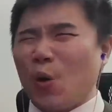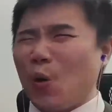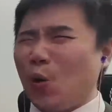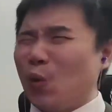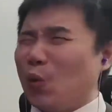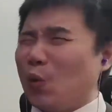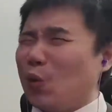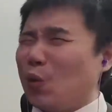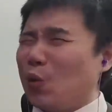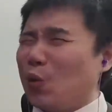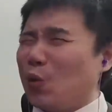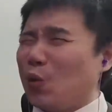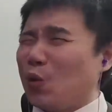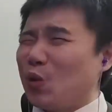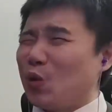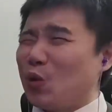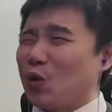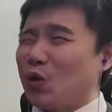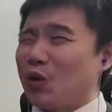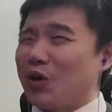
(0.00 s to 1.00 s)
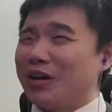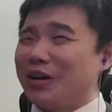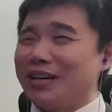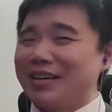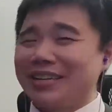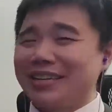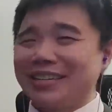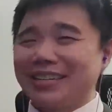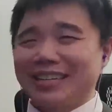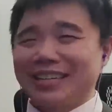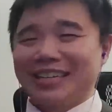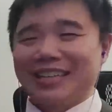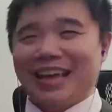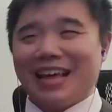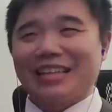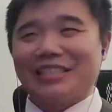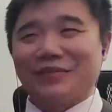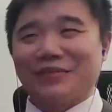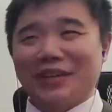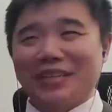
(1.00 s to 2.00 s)
Ooh.
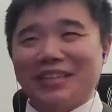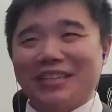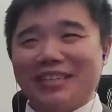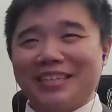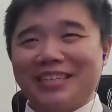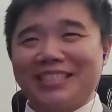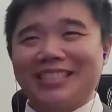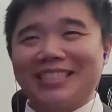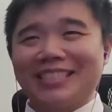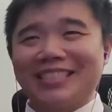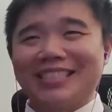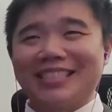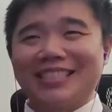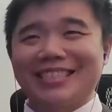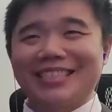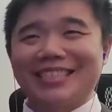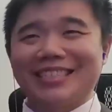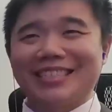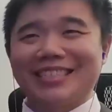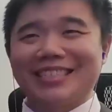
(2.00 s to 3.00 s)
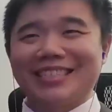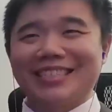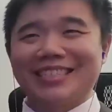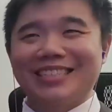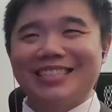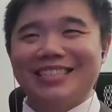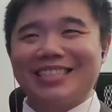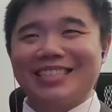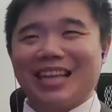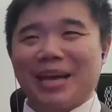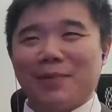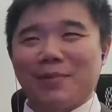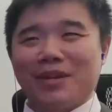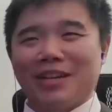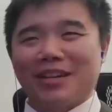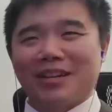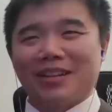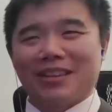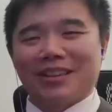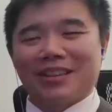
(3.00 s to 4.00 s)
That's villainous. Slamming
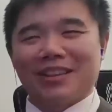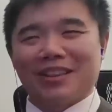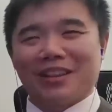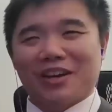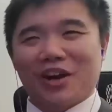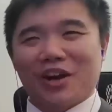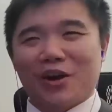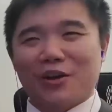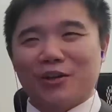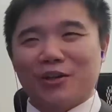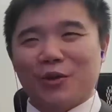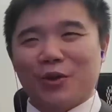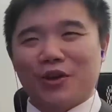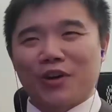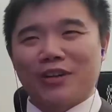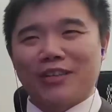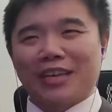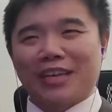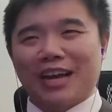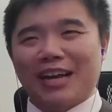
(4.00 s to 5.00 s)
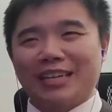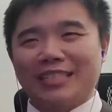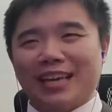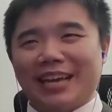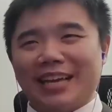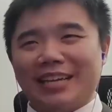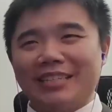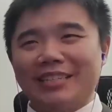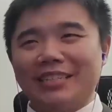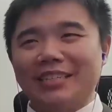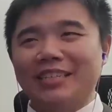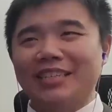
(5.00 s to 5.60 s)
the car door on the guy's hand.